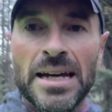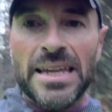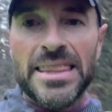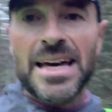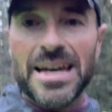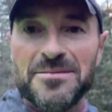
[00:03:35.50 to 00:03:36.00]

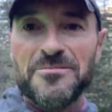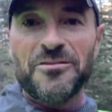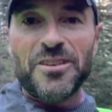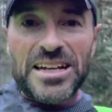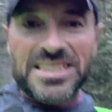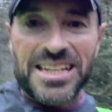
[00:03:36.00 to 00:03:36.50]
And that
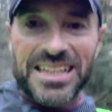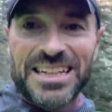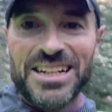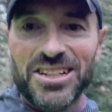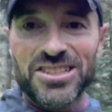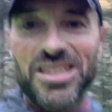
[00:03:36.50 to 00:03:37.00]

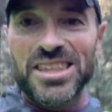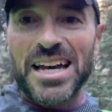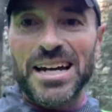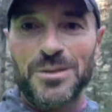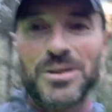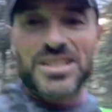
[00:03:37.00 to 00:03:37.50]
emphatically answered
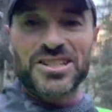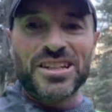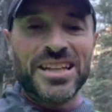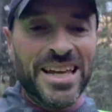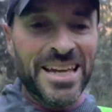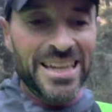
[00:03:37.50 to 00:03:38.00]
that
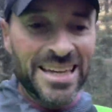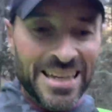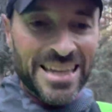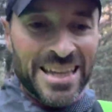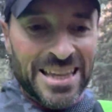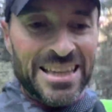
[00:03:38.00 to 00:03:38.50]
question.
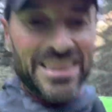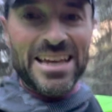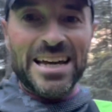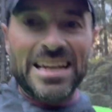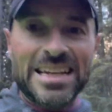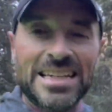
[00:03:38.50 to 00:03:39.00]

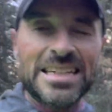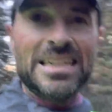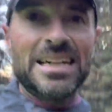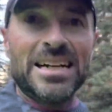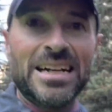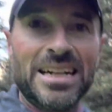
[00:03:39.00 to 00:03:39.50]

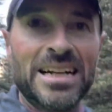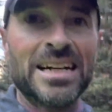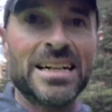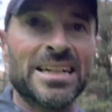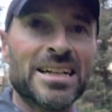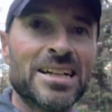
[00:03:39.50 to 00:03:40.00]
They
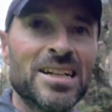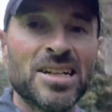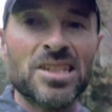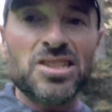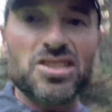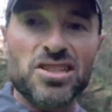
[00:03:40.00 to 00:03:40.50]

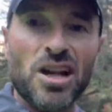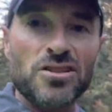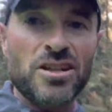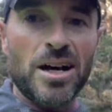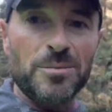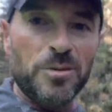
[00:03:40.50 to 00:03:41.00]

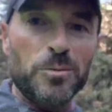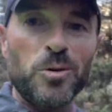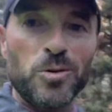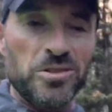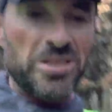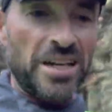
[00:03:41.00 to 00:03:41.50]
soak up the
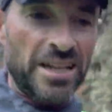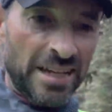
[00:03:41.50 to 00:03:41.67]
water.